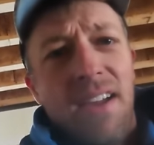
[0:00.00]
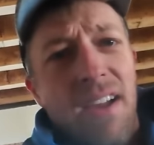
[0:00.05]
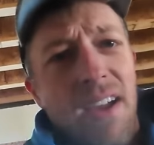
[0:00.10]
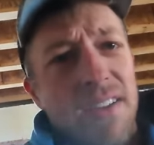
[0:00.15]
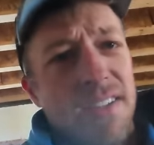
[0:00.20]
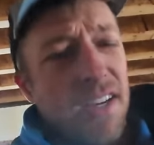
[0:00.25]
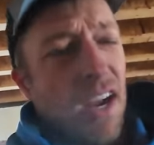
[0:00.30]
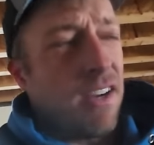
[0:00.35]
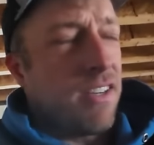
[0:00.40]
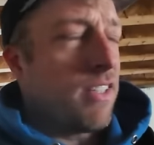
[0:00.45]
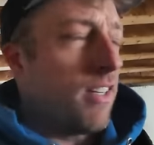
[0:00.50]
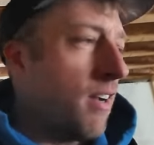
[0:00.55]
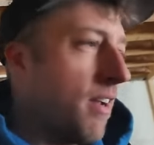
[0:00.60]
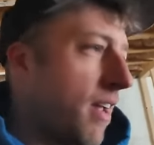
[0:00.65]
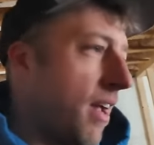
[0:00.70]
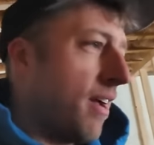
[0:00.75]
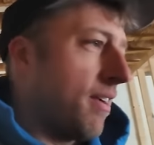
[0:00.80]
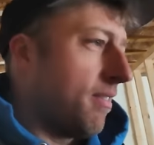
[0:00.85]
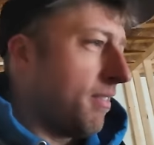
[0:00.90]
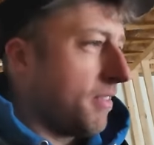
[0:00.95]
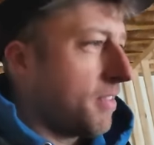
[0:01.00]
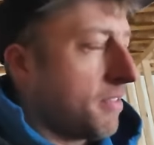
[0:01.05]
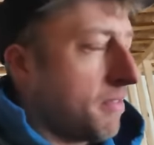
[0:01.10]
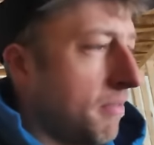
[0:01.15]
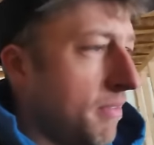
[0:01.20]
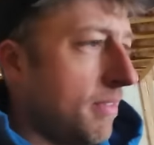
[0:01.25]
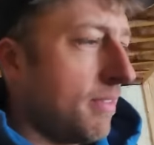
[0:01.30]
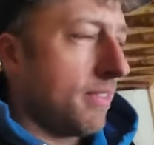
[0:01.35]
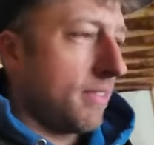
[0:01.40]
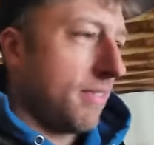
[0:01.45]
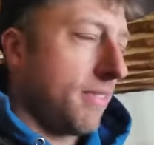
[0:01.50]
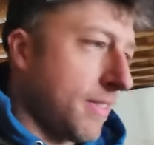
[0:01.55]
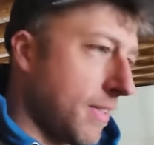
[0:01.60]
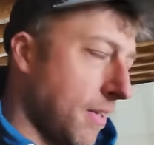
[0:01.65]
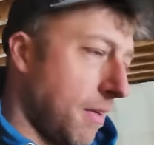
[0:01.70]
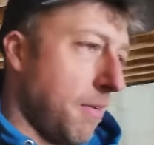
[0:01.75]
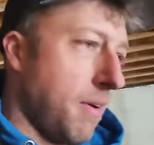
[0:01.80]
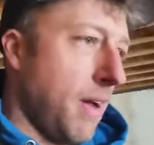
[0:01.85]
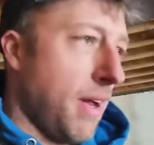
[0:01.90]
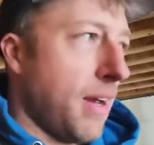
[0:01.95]
I'll, sh I'll show you what, what, what's
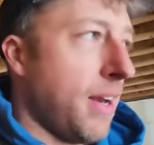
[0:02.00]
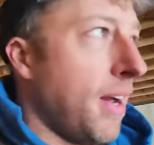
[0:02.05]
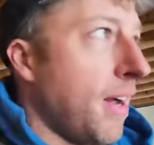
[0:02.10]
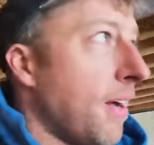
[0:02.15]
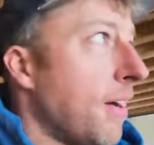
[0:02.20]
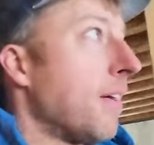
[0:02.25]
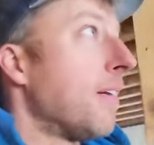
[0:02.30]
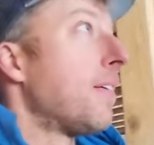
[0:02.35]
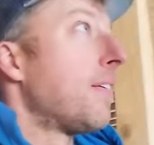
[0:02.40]
going on here.